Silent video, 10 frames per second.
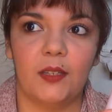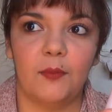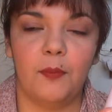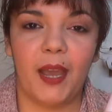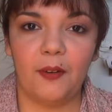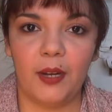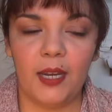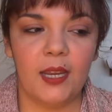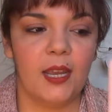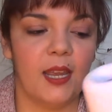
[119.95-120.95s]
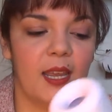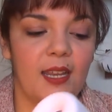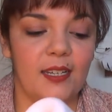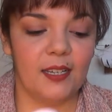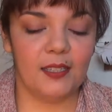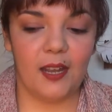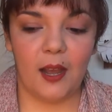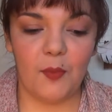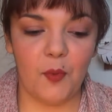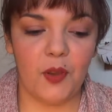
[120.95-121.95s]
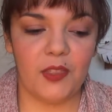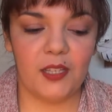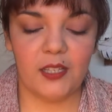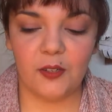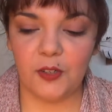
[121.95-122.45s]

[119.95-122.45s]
battery. It does come with its little